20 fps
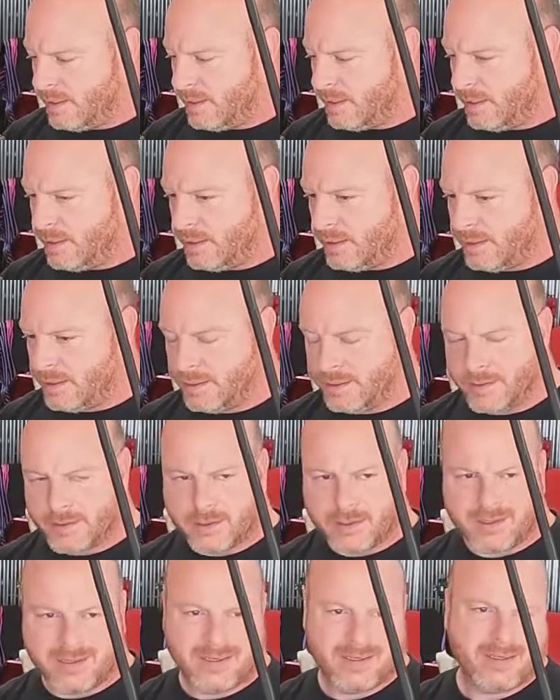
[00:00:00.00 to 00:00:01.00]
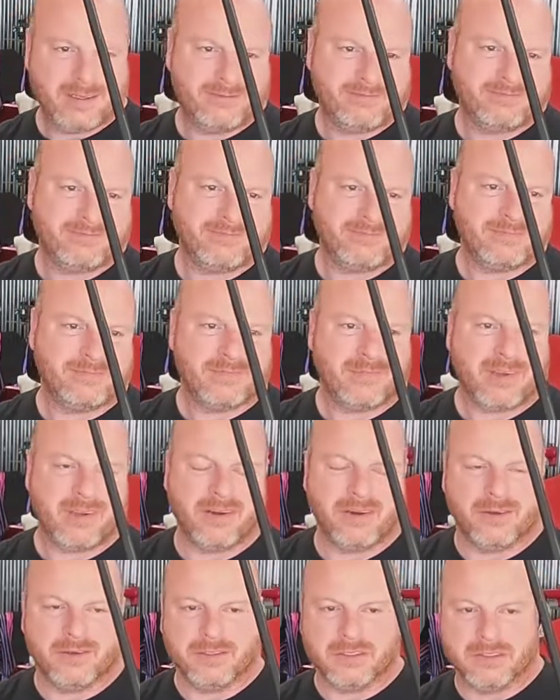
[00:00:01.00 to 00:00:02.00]
and
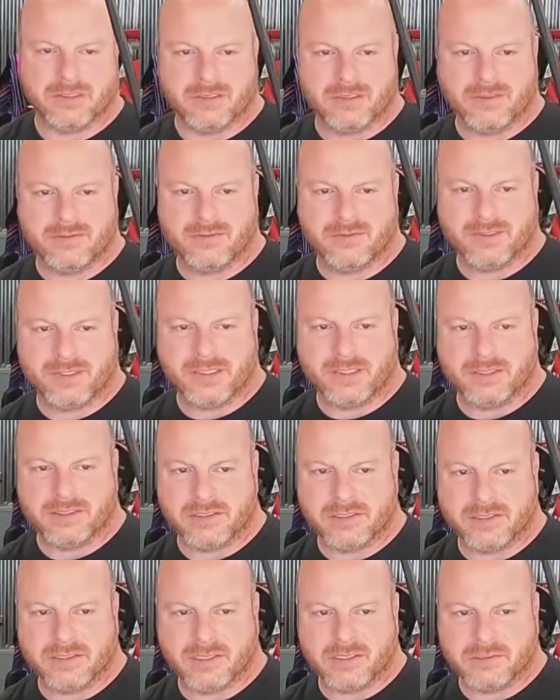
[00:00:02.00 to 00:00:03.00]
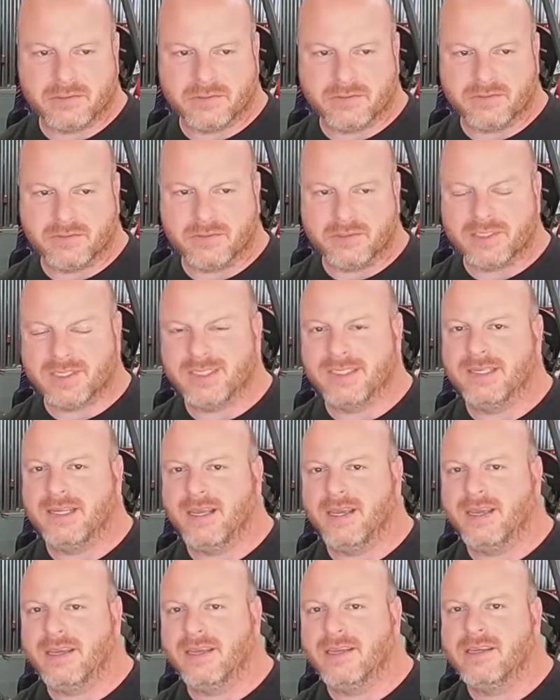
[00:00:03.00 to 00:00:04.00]
our delivery is scheduled for
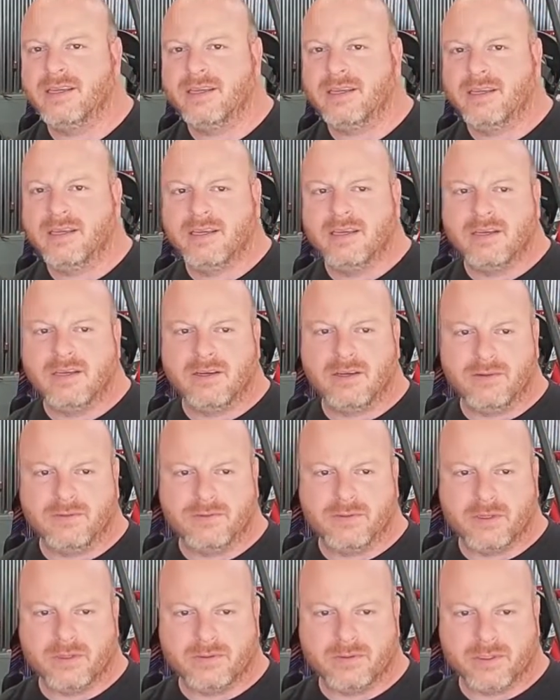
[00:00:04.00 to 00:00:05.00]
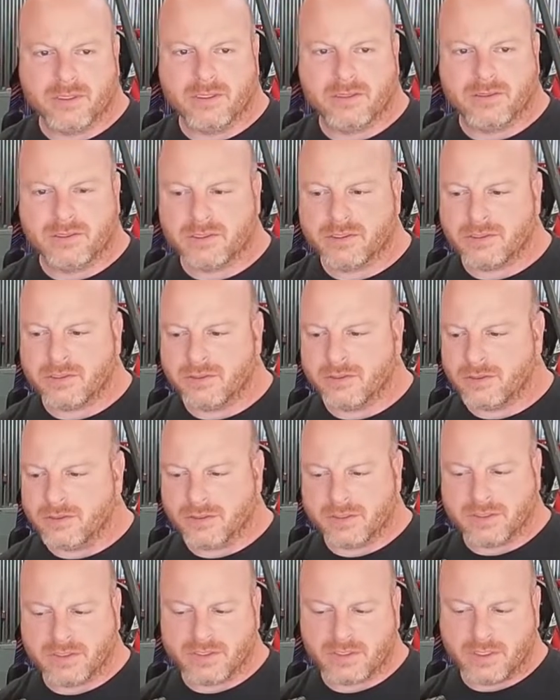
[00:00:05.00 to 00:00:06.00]
today. Hopefully we'll get our starter
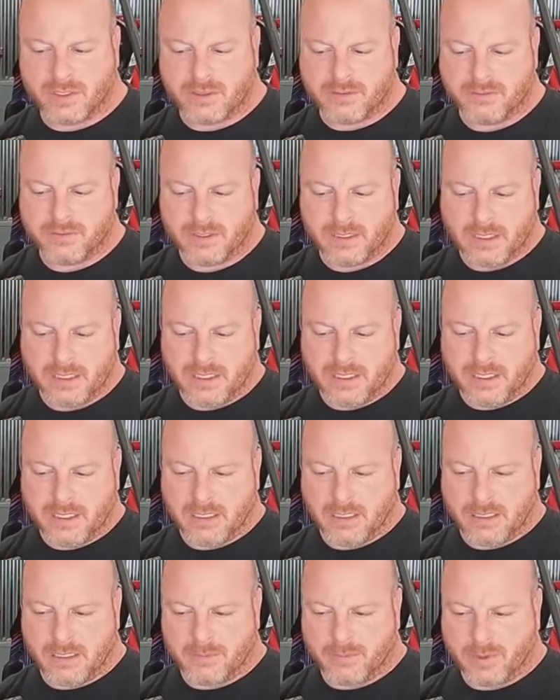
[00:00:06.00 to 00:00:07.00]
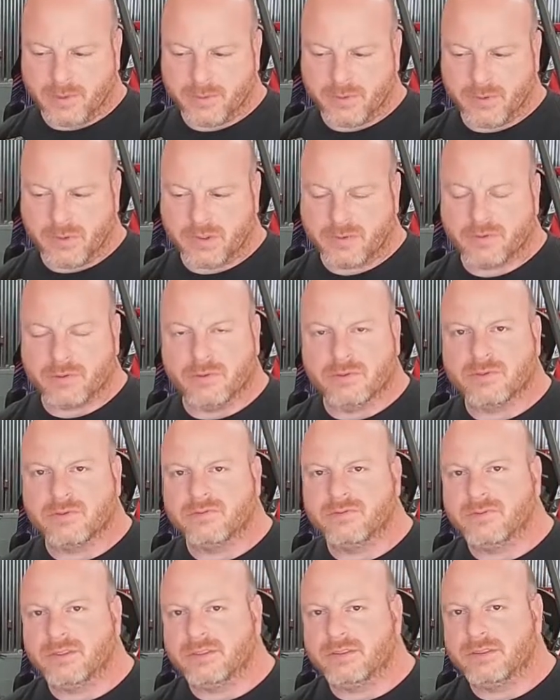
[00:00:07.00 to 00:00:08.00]
and stuff, and maybe we can throw some
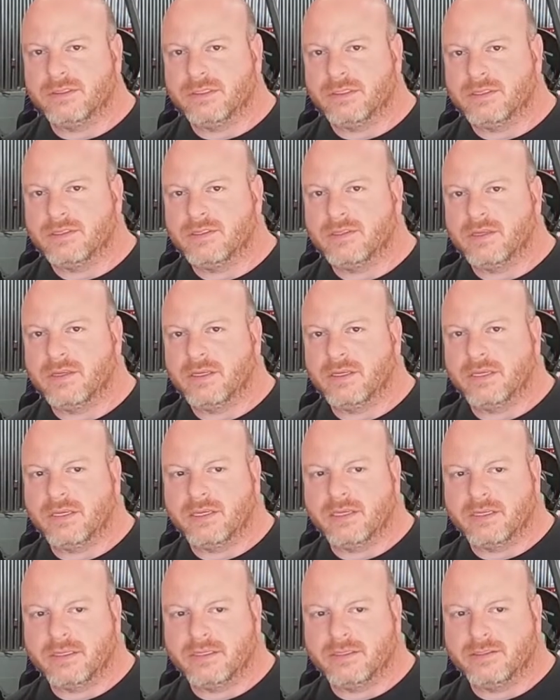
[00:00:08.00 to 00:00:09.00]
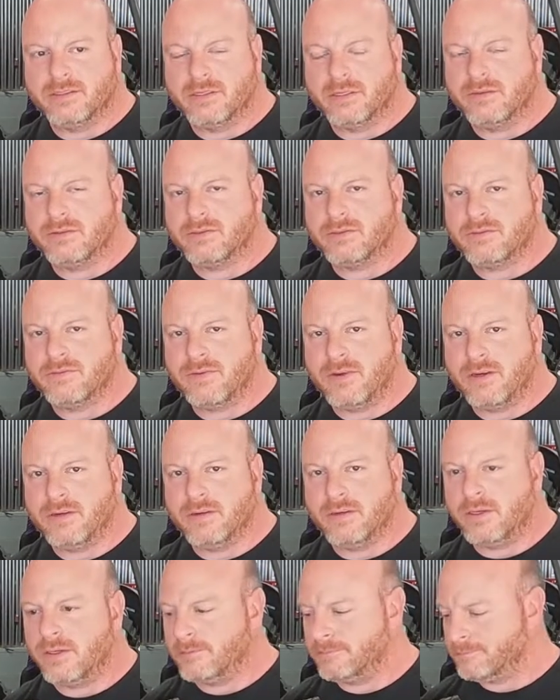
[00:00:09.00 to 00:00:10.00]
fuel in this thing and see if she'll
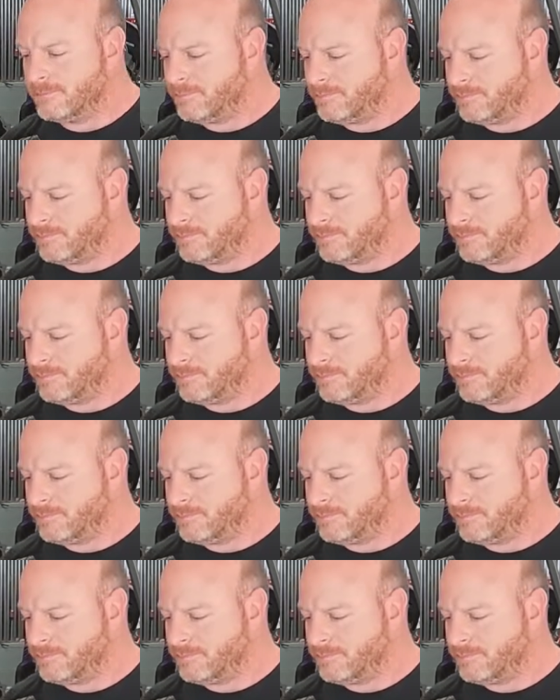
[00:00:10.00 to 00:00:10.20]
fire up.